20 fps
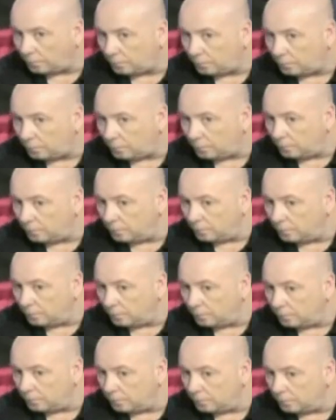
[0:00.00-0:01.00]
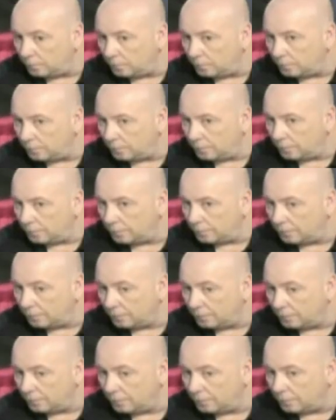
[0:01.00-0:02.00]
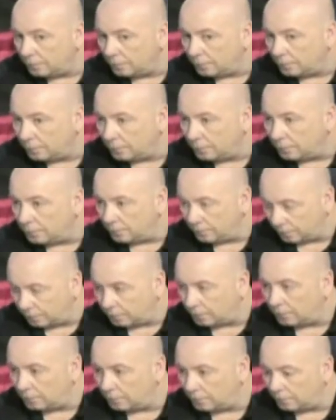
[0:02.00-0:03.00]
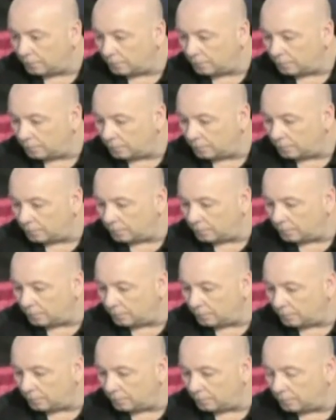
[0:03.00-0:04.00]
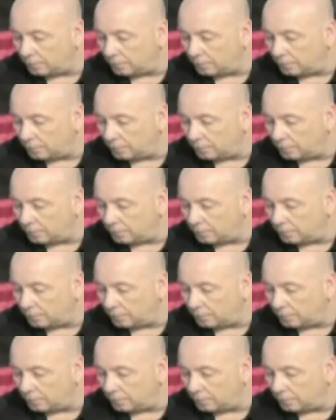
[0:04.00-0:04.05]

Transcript: [no speech]